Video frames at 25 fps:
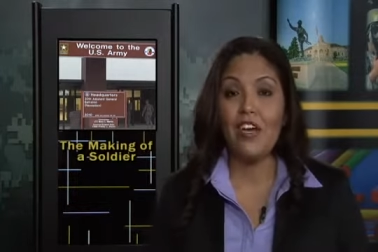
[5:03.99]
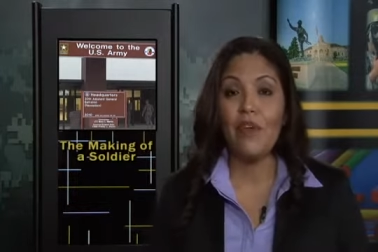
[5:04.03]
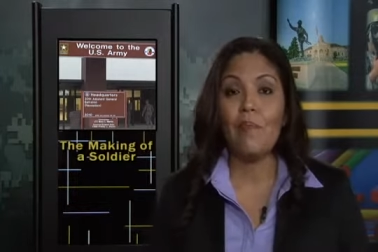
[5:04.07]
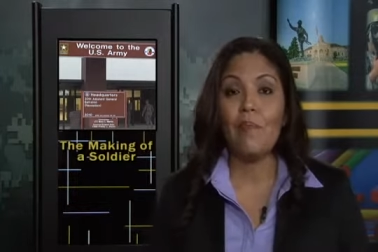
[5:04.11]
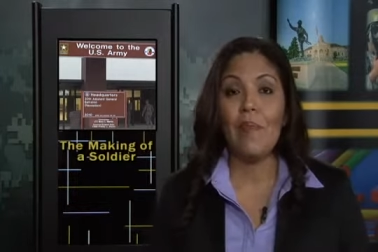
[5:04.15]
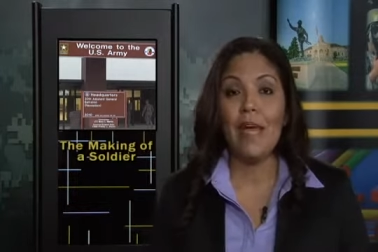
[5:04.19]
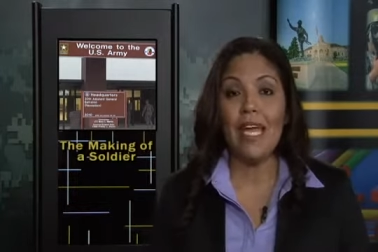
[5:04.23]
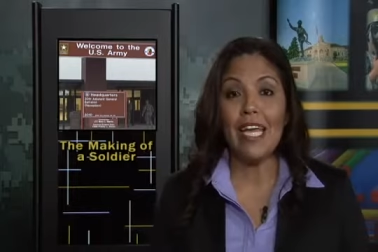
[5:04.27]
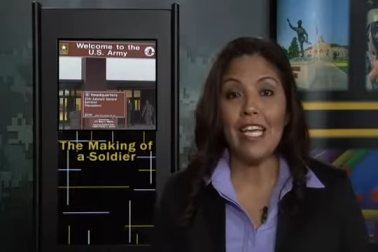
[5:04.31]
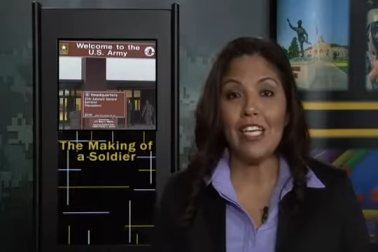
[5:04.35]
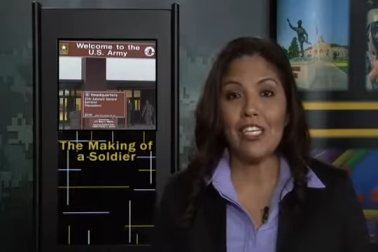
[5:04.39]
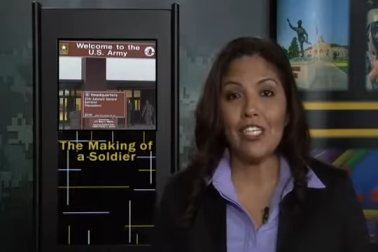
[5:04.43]

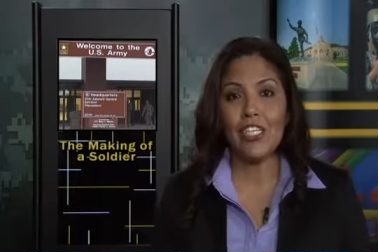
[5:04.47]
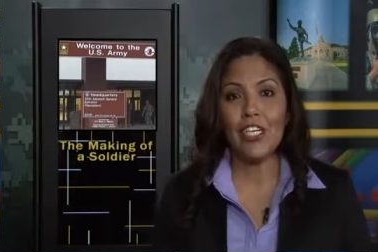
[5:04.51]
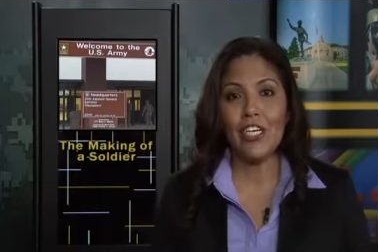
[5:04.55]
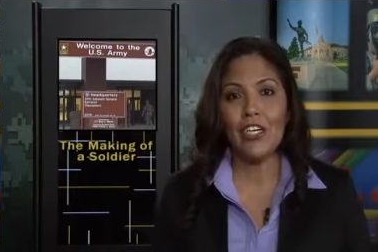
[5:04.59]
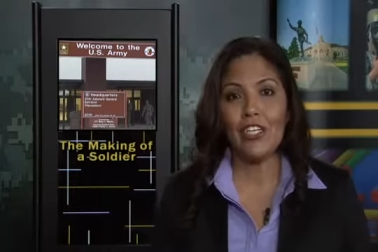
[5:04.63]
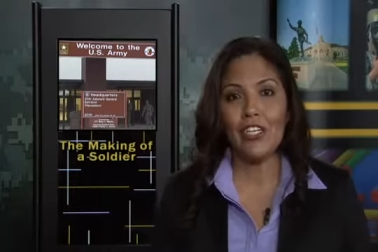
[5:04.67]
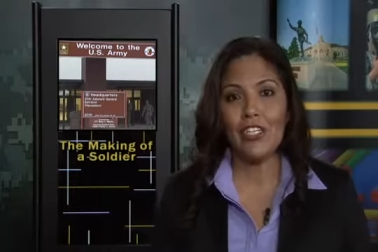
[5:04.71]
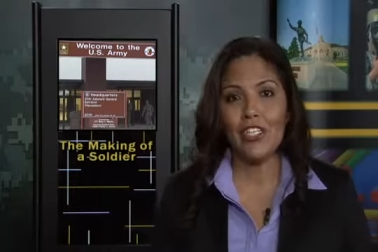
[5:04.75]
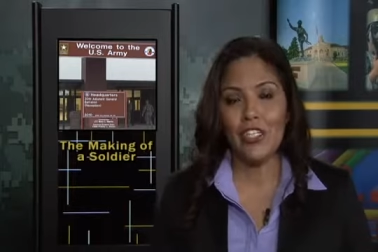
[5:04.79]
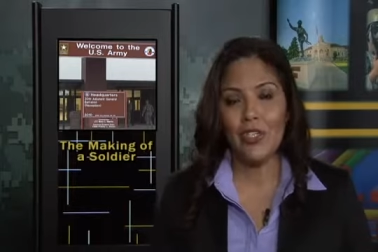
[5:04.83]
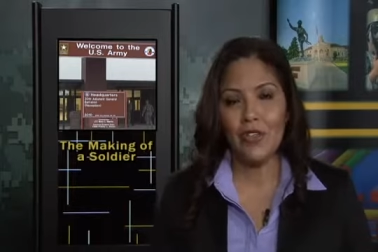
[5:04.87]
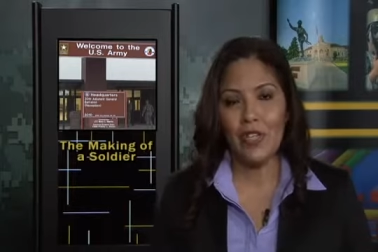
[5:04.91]
make sure
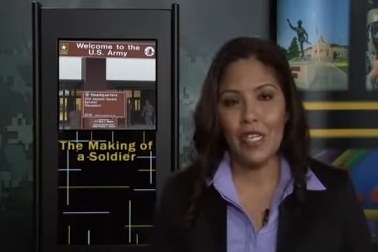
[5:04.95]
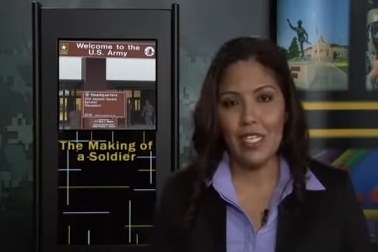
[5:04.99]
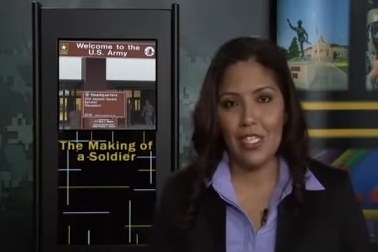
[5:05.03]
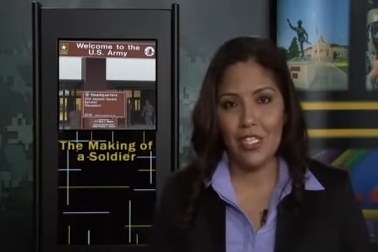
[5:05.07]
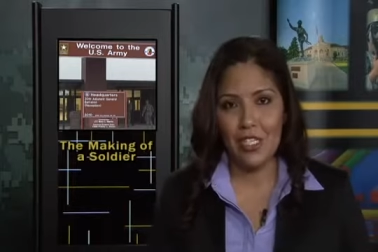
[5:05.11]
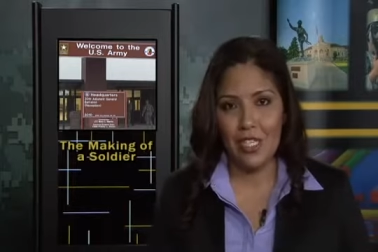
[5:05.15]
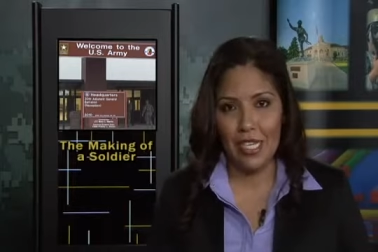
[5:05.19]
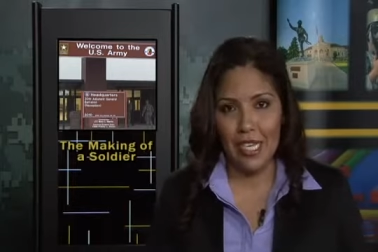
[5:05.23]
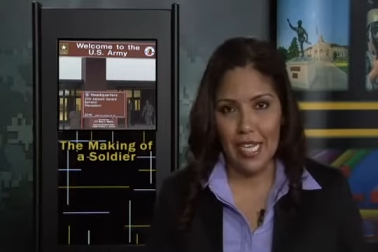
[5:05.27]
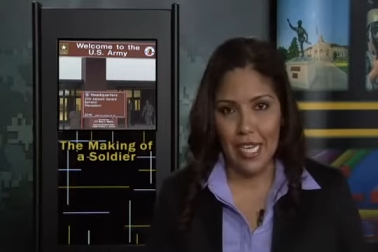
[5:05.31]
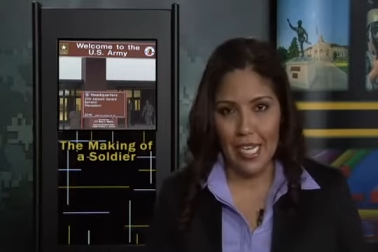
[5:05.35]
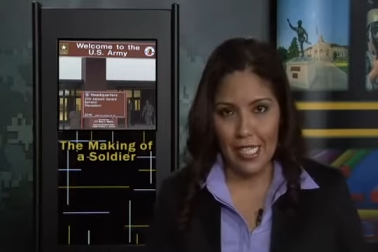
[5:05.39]
to tune
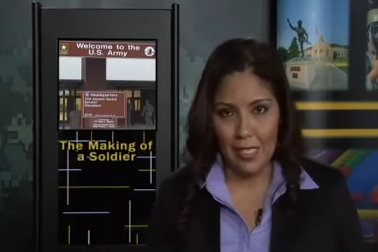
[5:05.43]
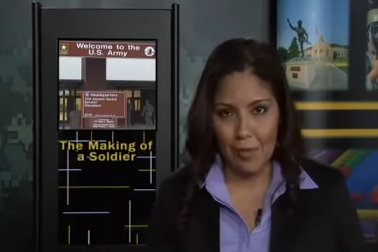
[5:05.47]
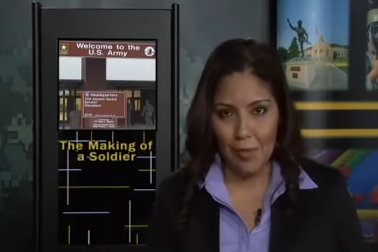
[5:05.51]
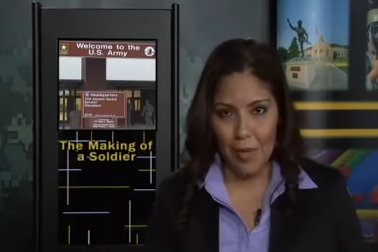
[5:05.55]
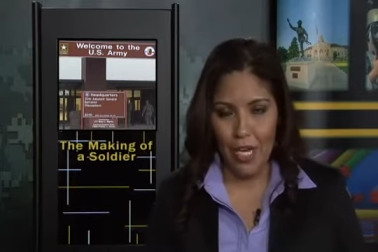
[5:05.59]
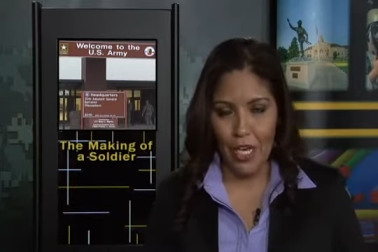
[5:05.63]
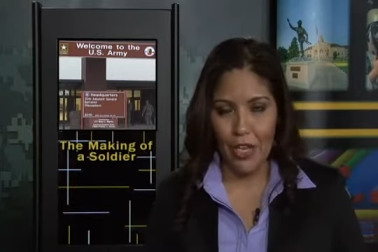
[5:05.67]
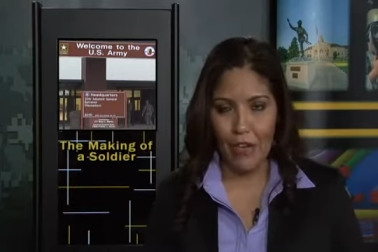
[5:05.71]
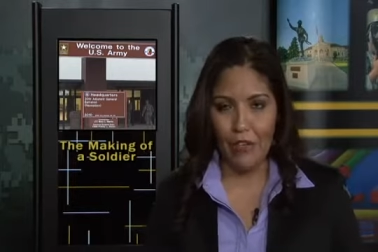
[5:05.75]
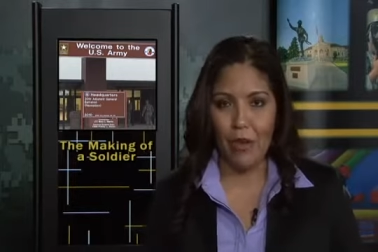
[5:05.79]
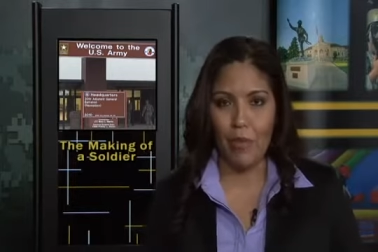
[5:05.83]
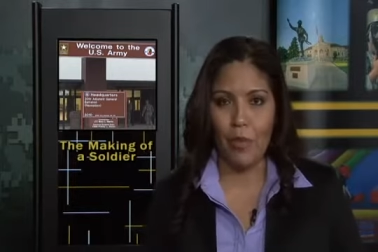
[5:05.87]
into the next
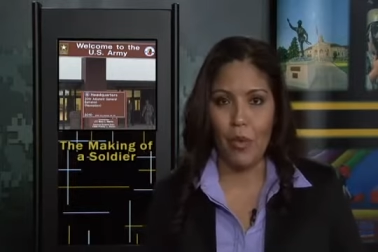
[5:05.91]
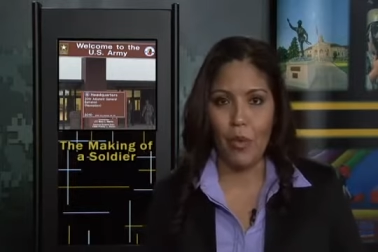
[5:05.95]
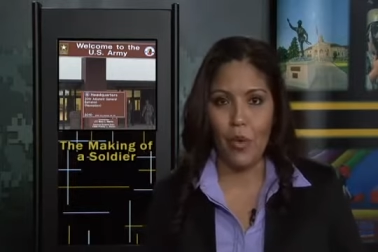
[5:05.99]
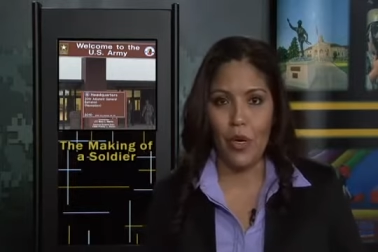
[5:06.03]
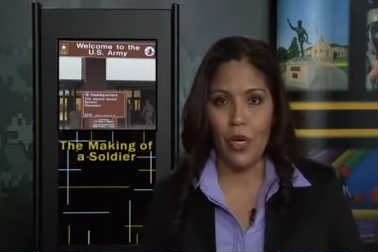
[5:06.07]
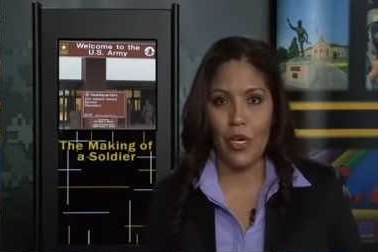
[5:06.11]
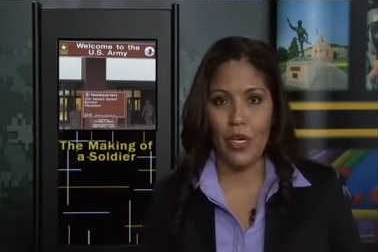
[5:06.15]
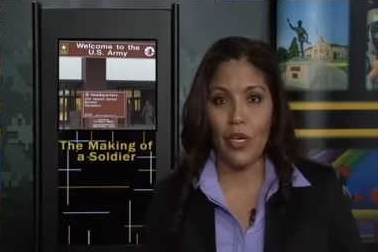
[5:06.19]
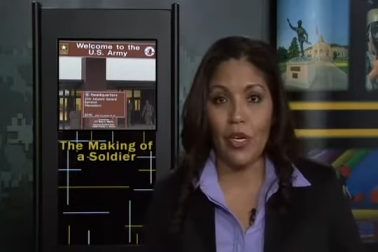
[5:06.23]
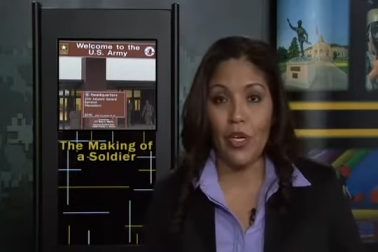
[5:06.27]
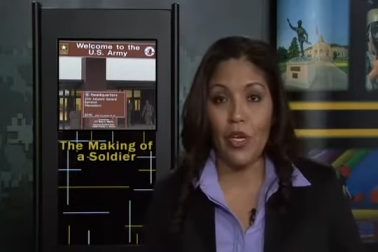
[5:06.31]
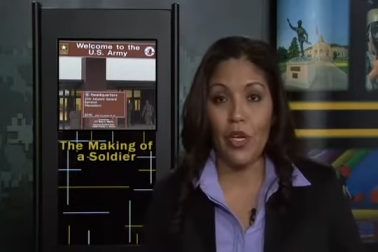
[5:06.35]
Benning
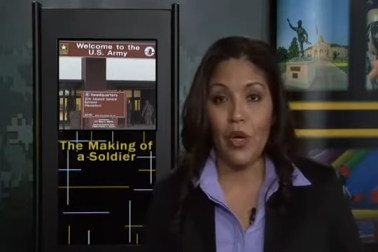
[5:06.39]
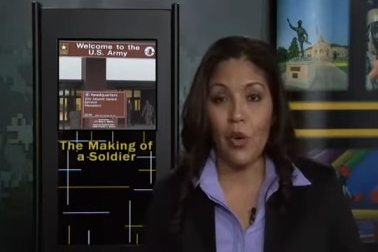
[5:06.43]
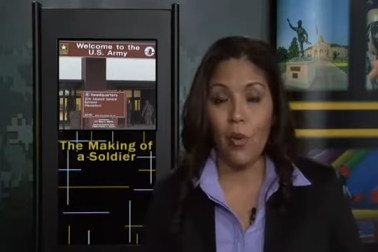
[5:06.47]
report,